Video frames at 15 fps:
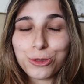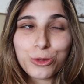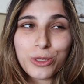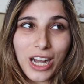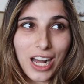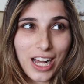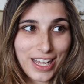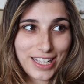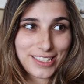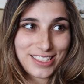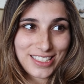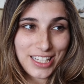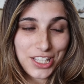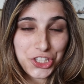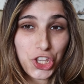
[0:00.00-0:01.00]
You
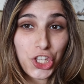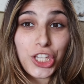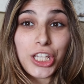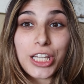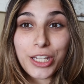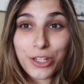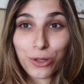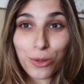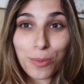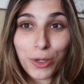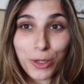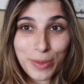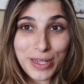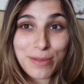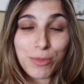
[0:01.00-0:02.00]
guys, the Little
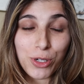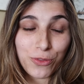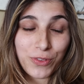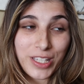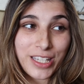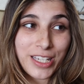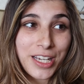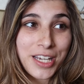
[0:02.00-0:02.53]
Mermaid movie.